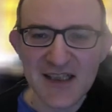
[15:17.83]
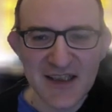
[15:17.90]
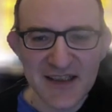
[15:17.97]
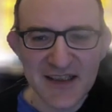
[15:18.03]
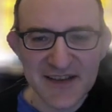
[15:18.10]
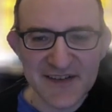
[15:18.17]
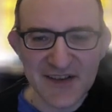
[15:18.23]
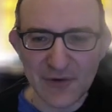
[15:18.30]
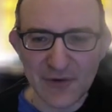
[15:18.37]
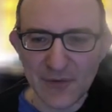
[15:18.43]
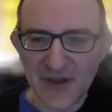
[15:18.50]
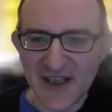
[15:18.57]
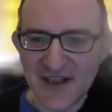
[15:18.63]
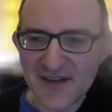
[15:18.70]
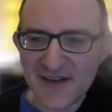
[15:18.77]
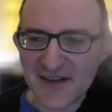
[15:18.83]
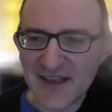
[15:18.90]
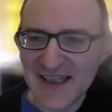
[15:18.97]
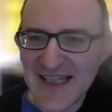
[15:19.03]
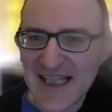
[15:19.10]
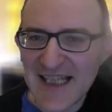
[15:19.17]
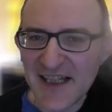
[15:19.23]
So
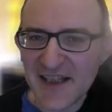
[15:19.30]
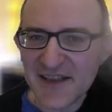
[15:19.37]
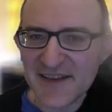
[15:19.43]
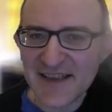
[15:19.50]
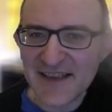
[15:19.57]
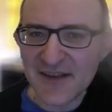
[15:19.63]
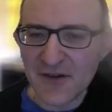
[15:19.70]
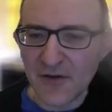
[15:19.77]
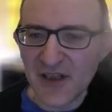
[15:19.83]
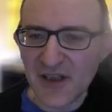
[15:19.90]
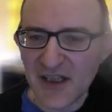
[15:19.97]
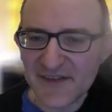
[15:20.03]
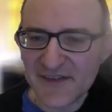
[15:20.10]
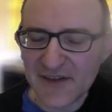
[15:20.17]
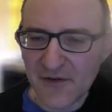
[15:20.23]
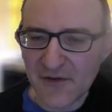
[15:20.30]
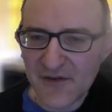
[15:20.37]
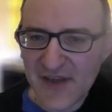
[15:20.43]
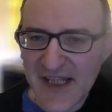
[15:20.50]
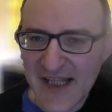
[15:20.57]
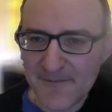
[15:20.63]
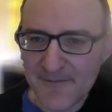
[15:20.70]
Leela did not last long
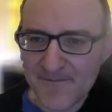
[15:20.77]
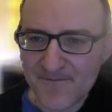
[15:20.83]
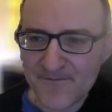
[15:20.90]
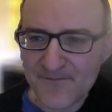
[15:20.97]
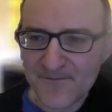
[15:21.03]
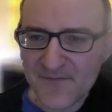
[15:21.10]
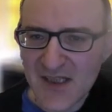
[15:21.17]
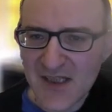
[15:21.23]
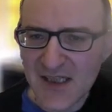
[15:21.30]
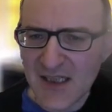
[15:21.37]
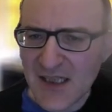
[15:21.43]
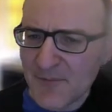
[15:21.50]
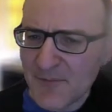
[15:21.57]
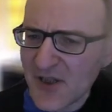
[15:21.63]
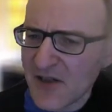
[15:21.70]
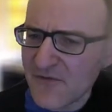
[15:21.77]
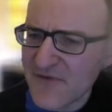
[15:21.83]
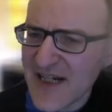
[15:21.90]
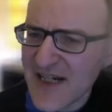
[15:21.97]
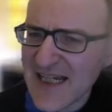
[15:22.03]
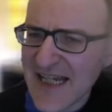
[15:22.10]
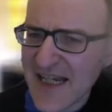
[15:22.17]
there. But a
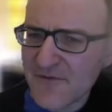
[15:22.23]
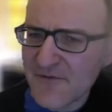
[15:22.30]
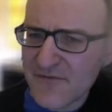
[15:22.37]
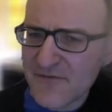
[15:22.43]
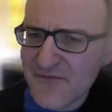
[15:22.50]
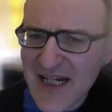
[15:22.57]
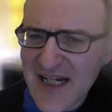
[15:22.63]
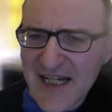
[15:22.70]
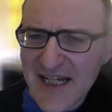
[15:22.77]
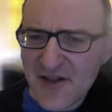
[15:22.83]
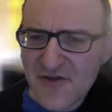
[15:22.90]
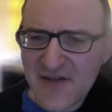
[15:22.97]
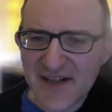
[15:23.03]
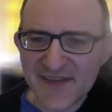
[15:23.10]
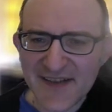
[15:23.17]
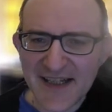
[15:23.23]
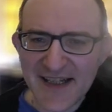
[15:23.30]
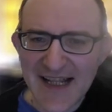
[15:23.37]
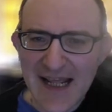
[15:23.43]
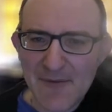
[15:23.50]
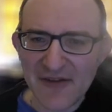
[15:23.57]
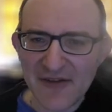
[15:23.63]
really, really interesting
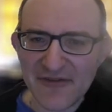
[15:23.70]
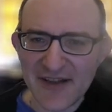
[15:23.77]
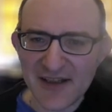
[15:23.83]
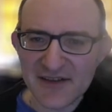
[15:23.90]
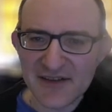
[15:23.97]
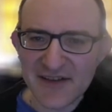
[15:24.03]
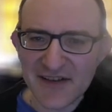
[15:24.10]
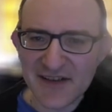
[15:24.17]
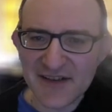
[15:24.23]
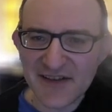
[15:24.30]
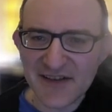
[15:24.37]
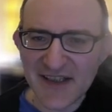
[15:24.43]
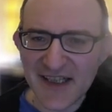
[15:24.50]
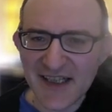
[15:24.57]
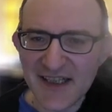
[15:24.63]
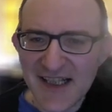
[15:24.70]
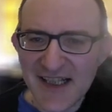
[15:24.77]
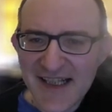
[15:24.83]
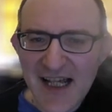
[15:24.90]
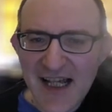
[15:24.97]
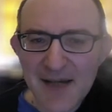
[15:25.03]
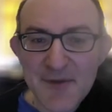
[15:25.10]
game, I felt. And
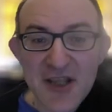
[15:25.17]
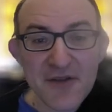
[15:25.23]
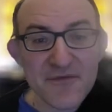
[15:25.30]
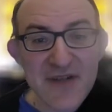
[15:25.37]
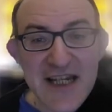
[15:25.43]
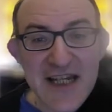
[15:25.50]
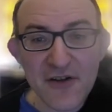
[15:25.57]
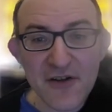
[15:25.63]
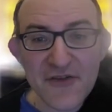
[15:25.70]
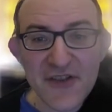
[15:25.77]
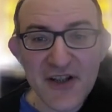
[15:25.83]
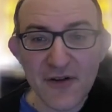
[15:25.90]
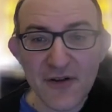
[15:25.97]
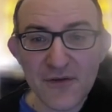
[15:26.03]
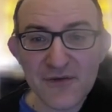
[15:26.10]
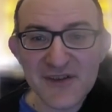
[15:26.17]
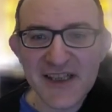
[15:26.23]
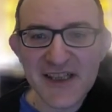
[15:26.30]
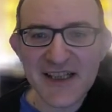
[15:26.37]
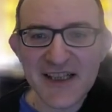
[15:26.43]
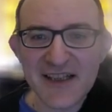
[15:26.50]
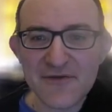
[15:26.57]
yeah, I mean, you really got the whole
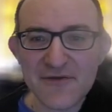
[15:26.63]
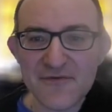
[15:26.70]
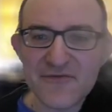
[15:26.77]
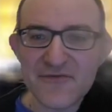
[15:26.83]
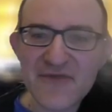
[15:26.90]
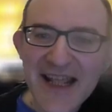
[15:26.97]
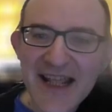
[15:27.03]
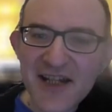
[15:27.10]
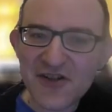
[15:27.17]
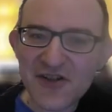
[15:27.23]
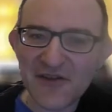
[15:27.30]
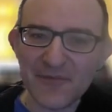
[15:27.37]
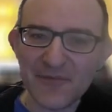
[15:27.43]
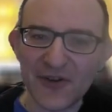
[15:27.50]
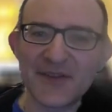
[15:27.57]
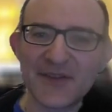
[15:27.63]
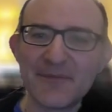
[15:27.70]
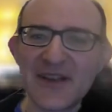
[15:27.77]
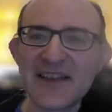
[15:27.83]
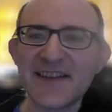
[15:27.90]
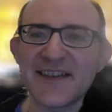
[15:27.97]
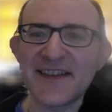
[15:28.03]
range of
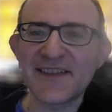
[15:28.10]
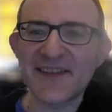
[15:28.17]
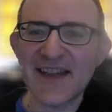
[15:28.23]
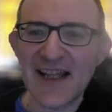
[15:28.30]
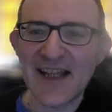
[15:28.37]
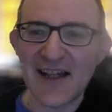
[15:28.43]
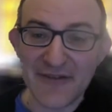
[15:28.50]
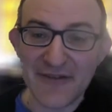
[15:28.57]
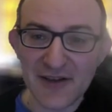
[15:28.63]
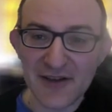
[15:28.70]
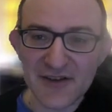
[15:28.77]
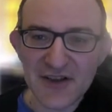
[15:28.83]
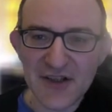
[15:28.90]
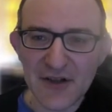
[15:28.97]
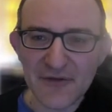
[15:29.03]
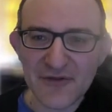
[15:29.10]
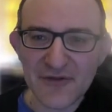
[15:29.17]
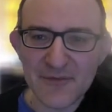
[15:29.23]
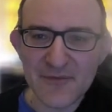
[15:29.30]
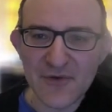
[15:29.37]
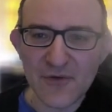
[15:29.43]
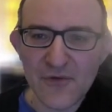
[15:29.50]
possibilities there, I felt, you know,
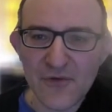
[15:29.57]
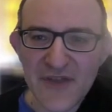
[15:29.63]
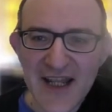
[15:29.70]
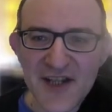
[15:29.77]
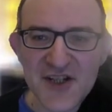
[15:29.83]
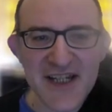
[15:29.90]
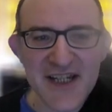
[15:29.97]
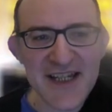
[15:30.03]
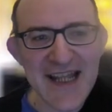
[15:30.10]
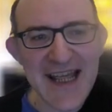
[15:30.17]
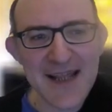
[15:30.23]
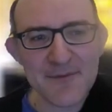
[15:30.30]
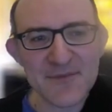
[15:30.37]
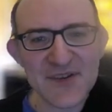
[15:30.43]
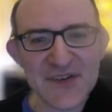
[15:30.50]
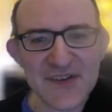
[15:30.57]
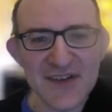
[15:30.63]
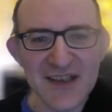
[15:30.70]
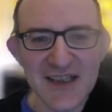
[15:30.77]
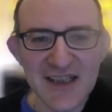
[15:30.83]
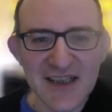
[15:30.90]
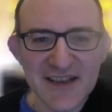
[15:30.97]
from all the engine games.
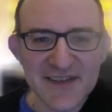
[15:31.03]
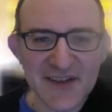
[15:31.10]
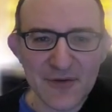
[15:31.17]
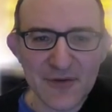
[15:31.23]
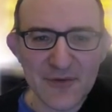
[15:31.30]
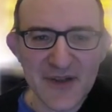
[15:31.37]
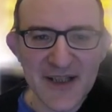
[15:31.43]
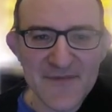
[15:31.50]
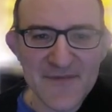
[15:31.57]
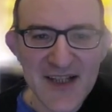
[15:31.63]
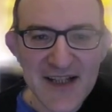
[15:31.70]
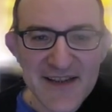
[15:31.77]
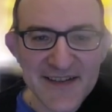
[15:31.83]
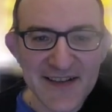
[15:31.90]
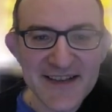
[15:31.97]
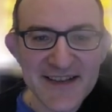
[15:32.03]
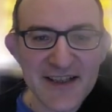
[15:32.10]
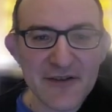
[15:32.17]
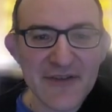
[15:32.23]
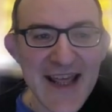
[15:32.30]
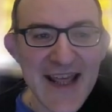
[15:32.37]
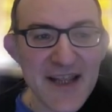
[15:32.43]
So this idea
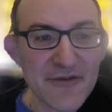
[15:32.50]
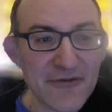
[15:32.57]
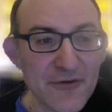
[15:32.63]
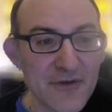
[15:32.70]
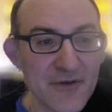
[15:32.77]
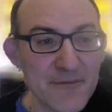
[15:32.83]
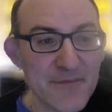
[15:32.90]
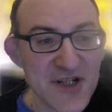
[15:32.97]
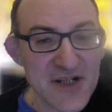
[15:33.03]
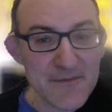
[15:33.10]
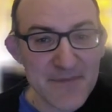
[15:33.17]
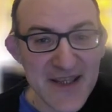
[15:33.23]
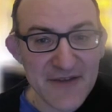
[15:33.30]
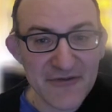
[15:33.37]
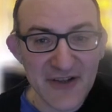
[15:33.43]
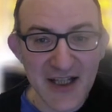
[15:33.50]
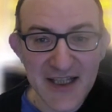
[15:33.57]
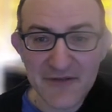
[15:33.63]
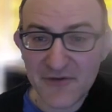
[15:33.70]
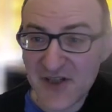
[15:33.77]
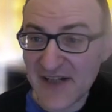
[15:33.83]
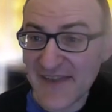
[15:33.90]
of a4 and bishop
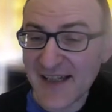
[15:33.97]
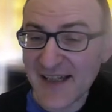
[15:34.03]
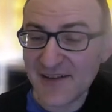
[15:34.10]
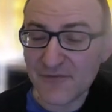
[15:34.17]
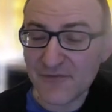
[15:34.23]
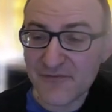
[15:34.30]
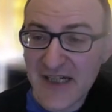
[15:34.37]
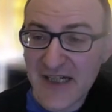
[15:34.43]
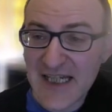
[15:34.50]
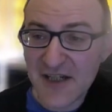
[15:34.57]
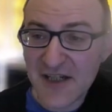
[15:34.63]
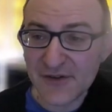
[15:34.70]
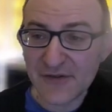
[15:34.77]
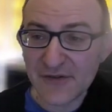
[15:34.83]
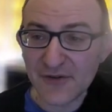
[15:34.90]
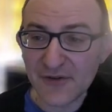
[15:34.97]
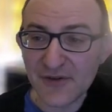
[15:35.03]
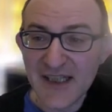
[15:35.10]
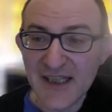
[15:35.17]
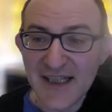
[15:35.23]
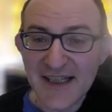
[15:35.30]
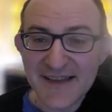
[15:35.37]
b5, which I think is really useful,
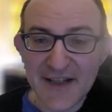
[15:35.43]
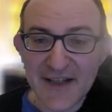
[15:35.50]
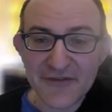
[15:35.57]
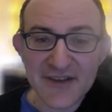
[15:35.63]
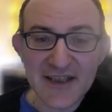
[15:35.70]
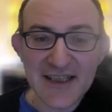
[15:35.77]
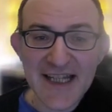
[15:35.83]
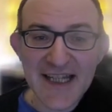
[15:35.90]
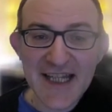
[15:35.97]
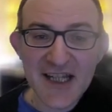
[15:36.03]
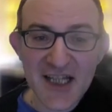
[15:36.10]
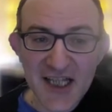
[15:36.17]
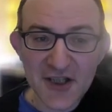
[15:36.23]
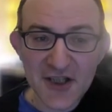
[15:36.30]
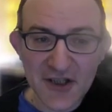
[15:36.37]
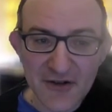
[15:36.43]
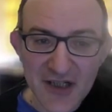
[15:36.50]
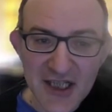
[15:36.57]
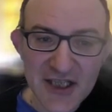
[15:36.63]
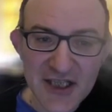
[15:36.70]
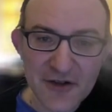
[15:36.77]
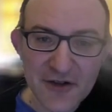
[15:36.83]
definitely, you know,
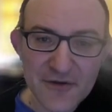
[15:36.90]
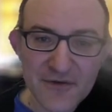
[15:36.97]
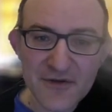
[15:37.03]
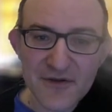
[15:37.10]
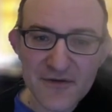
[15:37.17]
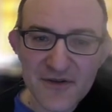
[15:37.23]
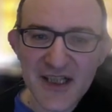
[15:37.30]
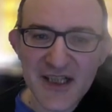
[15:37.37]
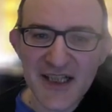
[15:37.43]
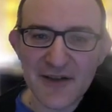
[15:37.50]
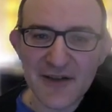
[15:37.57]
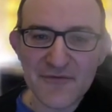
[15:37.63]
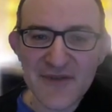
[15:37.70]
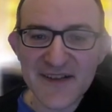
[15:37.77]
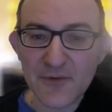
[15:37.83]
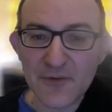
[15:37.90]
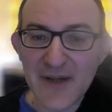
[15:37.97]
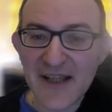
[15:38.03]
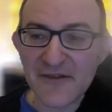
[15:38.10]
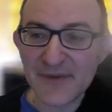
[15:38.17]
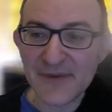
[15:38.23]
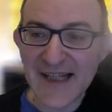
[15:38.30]
a low risk
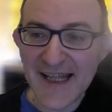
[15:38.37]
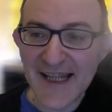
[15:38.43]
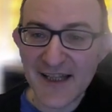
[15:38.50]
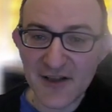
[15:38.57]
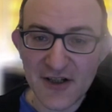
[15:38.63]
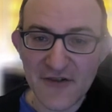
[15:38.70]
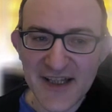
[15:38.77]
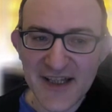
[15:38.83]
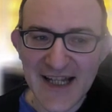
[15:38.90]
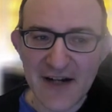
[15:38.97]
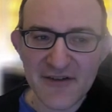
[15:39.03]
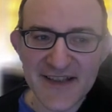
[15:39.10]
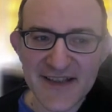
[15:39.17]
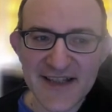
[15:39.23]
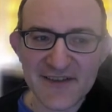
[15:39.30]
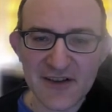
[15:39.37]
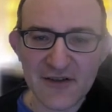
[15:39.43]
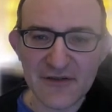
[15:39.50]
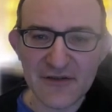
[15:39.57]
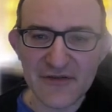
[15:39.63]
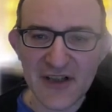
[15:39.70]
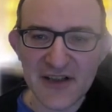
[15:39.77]
way of playing, you know, that guarantees a
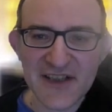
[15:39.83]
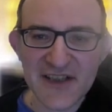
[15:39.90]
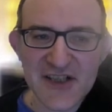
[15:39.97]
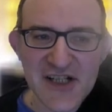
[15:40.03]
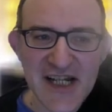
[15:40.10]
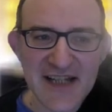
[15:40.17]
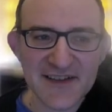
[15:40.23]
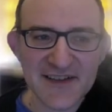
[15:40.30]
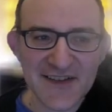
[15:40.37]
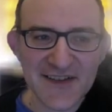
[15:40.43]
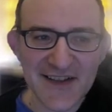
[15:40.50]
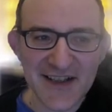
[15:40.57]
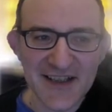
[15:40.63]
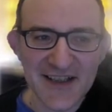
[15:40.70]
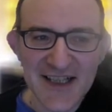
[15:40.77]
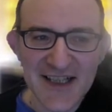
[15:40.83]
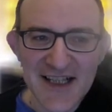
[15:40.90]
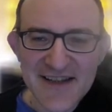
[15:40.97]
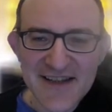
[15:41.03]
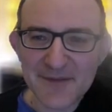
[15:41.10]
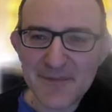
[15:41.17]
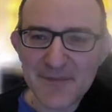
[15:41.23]
good advantage against
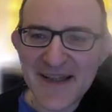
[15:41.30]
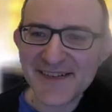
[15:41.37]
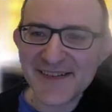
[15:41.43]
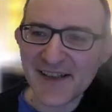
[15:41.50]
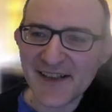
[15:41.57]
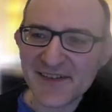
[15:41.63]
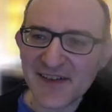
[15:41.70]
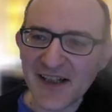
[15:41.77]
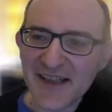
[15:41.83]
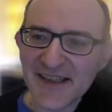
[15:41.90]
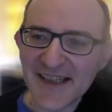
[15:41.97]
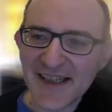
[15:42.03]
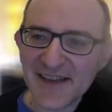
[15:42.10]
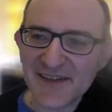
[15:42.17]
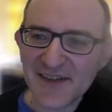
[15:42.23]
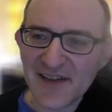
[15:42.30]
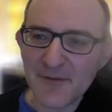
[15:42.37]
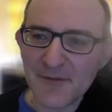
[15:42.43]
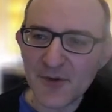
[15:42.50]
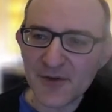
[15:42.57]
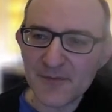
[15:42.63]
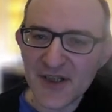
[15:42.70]
these b6 ideas in
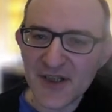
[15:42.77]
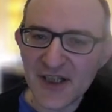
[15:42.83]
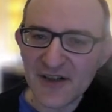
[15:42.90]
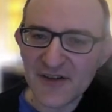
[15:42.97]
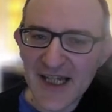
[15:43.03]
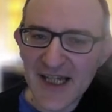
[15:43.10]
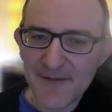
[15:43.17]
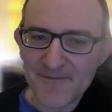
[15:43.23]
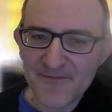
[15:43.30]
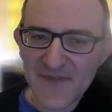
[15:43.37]
the modern Benoni.